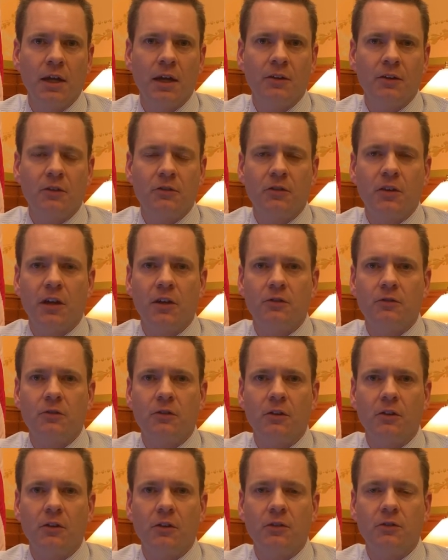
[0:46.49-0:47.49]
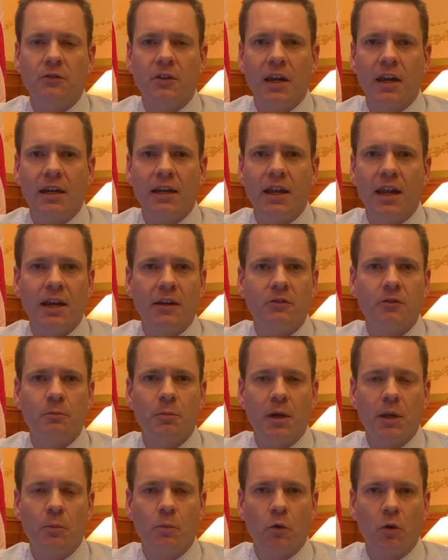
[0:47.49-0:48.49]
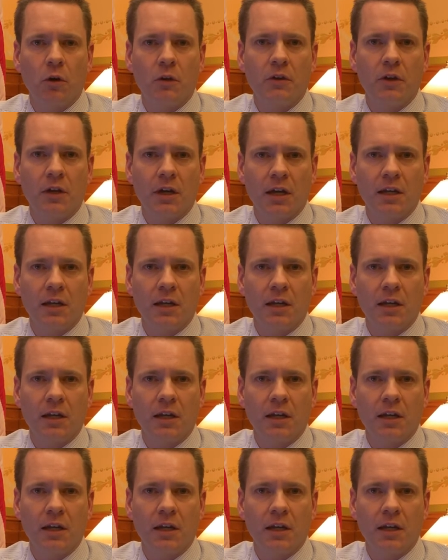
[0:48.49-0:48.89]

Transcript: that says that the state can't spend more than